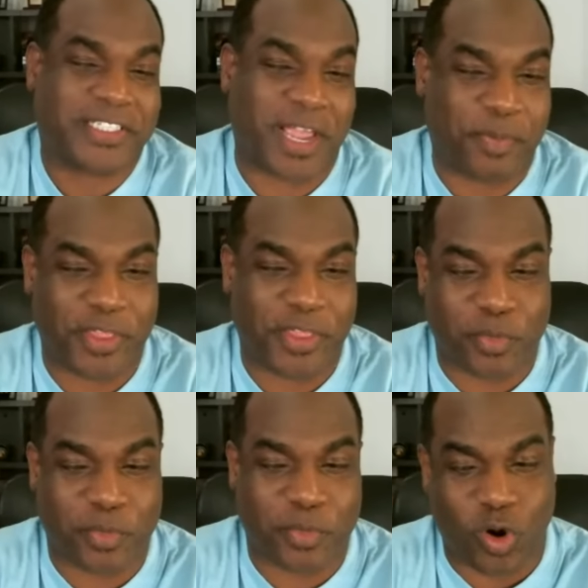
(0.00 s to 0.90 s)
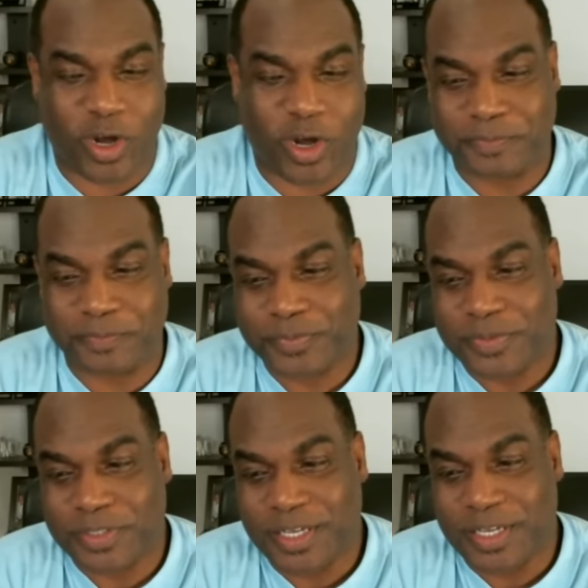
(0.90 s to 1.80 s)
Type in the number one.
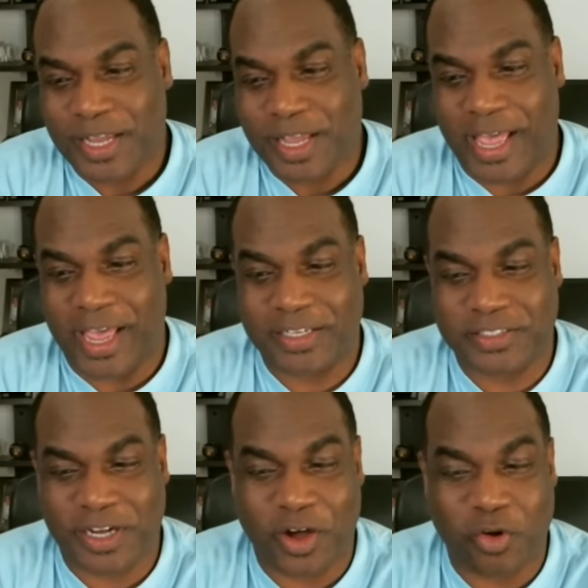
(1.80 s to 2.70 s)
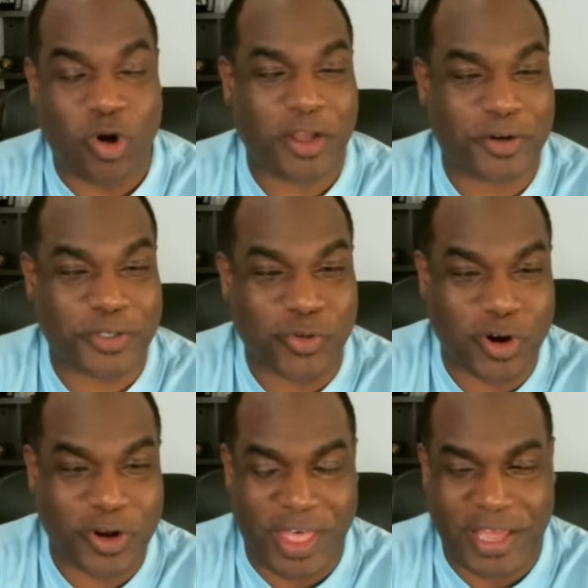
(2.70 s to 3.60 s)
And while you're
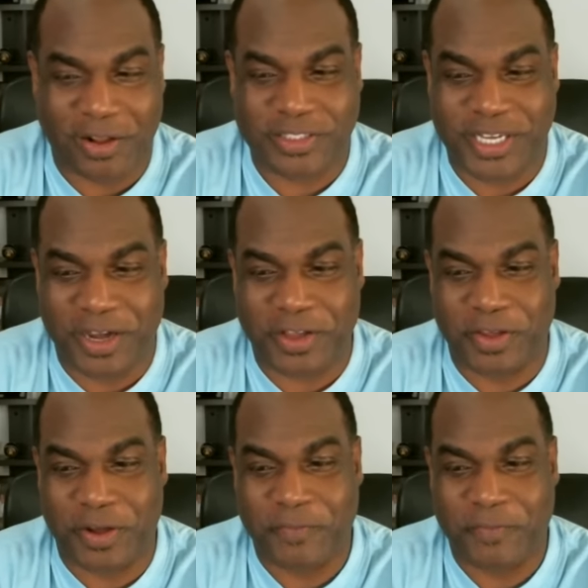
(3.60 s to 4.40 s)
doing that, I'll tell you,